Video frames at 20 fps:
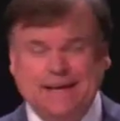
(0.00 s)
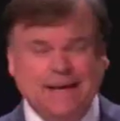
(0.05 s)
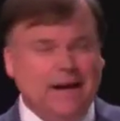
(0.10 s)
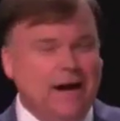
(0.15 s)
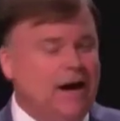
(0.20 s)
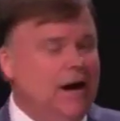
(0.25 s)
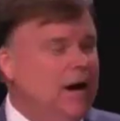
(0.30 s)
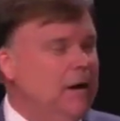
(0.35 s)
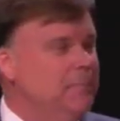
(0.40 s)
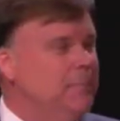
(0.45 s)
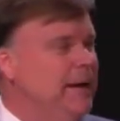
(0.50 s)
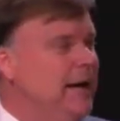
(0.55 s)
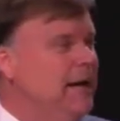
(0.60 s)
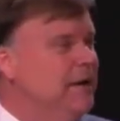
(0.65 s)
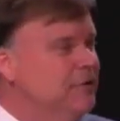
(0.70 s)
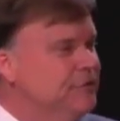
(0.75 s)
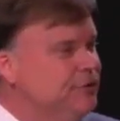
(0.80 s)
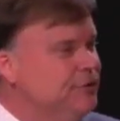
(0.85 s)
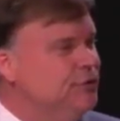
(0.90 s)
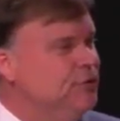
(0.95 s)
uh, but I
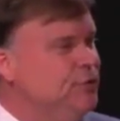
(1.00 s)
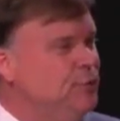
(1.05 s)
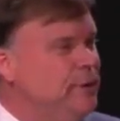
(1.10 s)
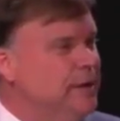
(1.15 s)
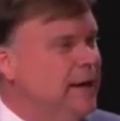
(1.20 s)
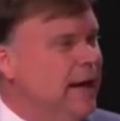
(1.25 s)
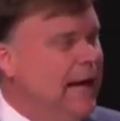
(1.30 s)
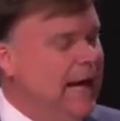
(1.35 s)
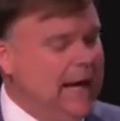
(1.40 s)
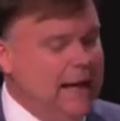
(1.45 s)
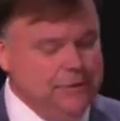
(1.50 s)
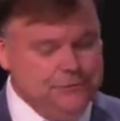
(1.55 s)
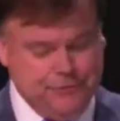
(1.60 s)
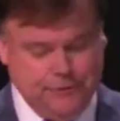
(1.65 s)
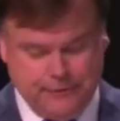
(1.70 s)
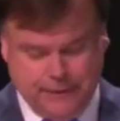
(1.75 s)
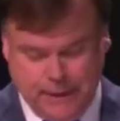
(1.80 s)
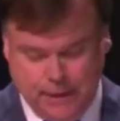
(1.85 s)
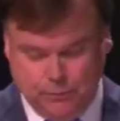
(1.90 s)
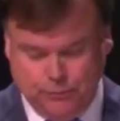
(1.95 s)
soon realized
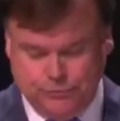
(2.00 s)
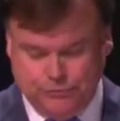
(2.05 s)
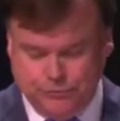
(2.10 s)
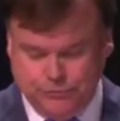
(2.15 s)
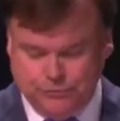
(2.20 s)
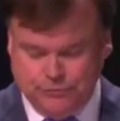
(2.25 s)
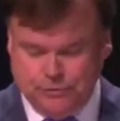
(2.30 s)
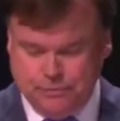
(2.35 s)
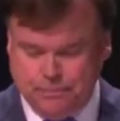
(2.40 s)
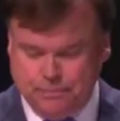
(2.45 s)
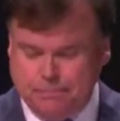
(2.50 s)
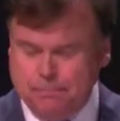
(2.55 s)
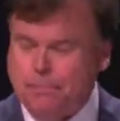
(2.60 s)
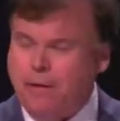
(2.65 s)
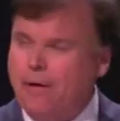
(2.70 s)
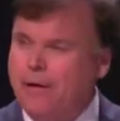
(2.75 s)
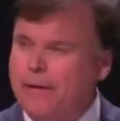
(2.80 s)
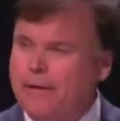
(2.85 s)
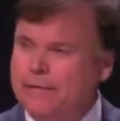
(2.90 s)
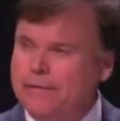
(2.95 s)
that that was just a
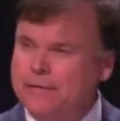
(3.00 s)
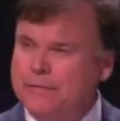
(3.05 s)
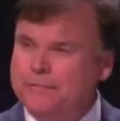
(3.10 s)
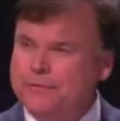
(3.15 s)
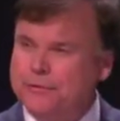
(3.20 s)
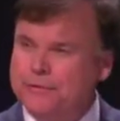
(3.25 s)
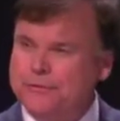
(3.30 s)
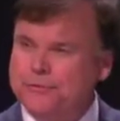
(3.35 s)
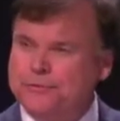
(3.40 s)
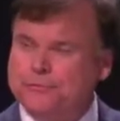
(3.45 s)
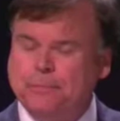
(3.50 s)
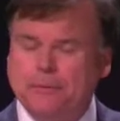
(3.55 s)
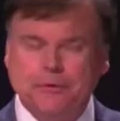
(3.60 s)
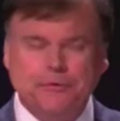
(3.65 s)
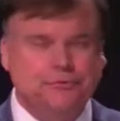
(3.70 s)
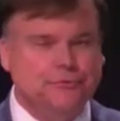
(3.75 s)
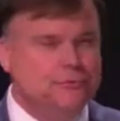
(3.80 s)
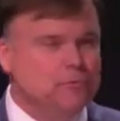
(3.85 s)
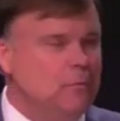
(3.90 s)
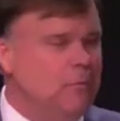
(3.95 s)
part of who this
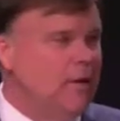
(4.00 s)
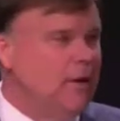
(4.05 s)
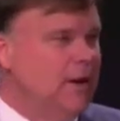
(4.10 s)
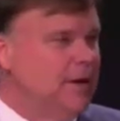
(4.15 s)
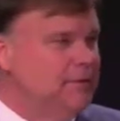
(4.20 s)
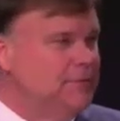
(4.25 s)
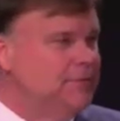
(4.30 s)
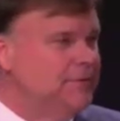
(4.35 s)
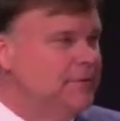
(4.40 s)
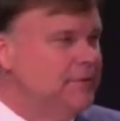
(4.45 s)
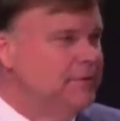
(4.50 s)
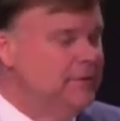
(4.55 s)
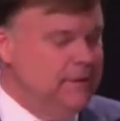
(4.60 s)
person was.